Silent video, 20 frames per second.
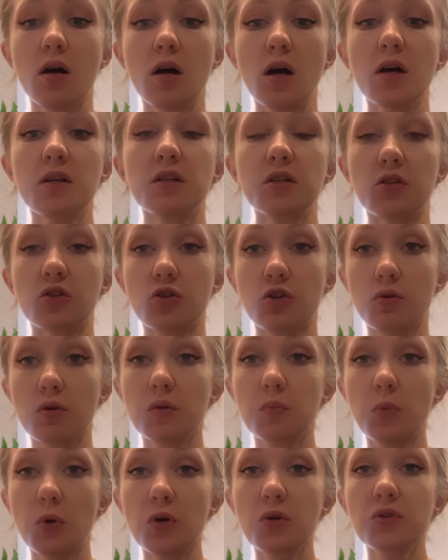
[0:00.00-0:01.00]
an
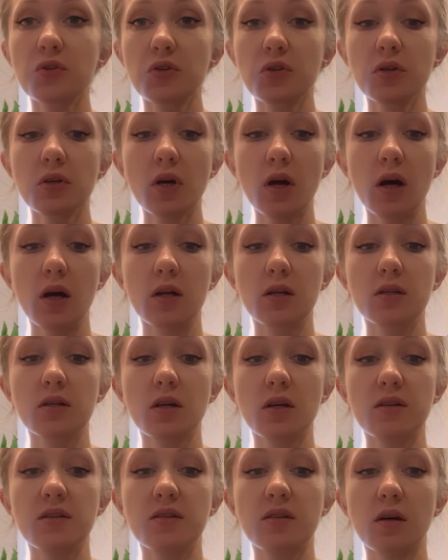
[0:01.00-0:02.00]
injured person,
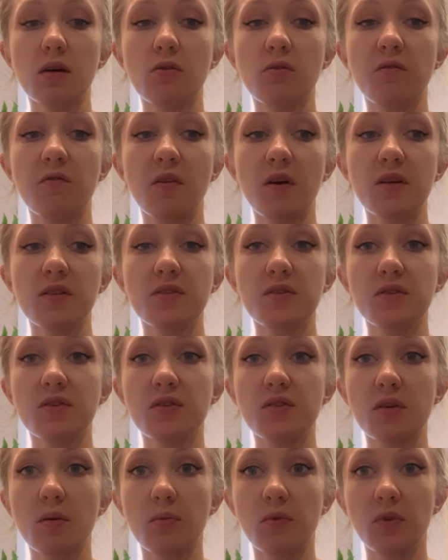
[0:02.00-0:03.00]
and a sacrifice is
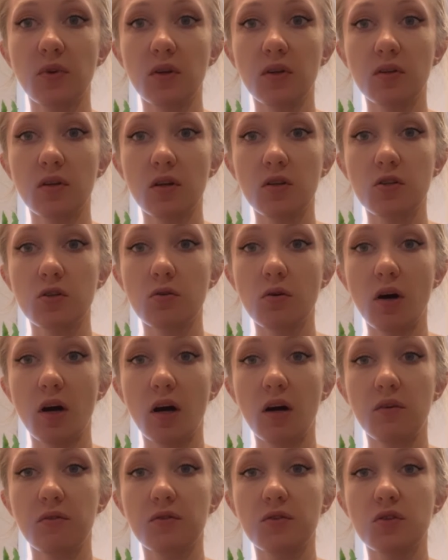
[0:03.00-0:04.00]
something that you
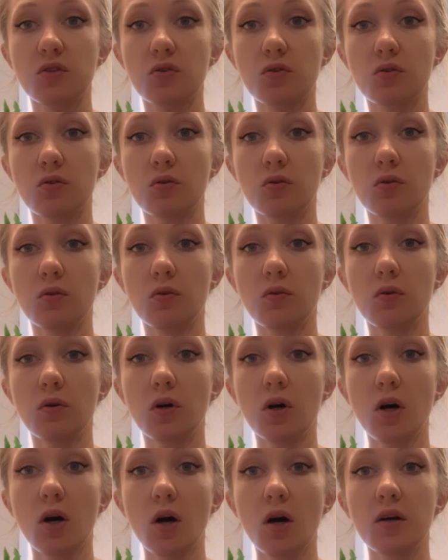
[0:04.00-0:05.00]
have to
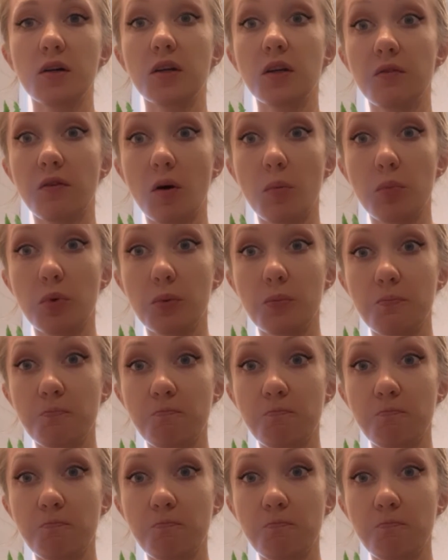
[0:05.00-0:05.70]
give up.